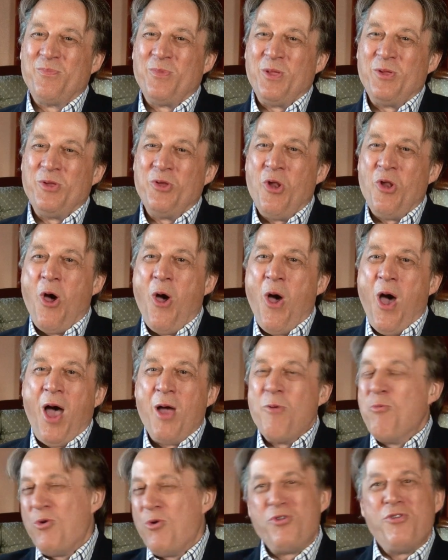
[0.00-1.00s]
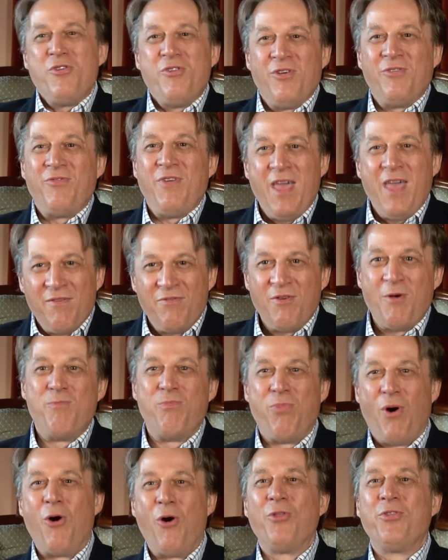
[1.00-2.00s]
I wouldn't have ever
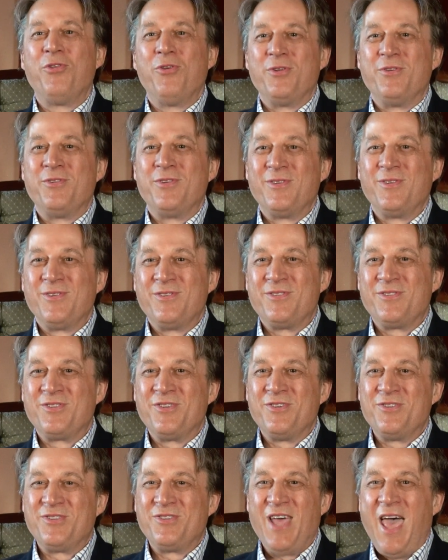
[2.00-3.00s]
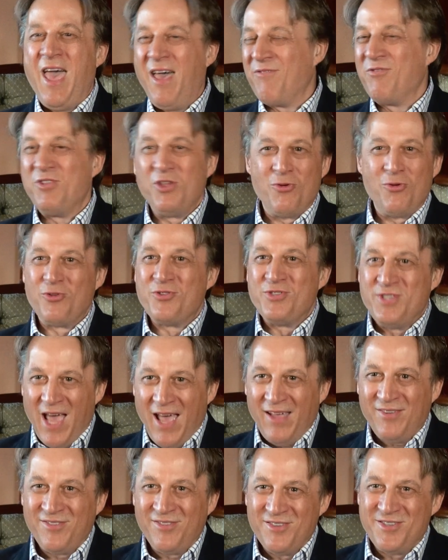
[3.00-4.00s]
bothered to have the
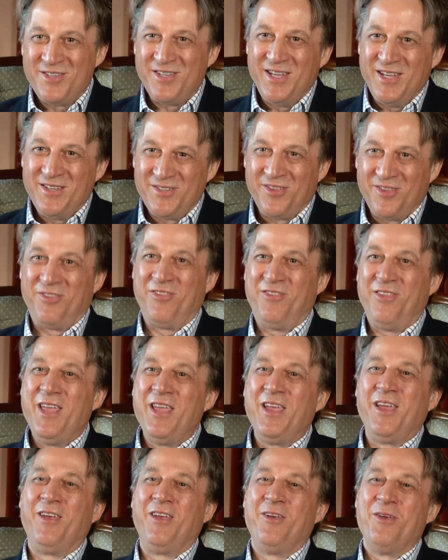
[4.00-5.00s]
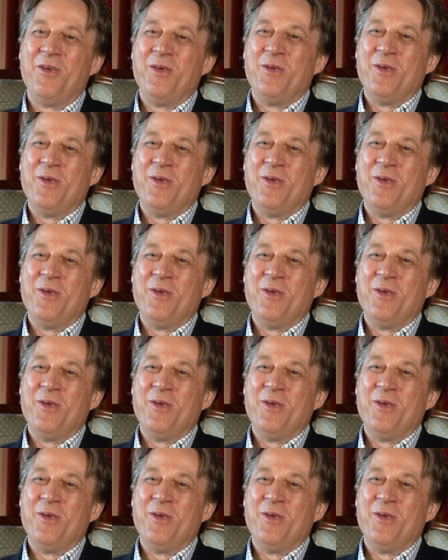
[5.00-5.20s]
audacity to think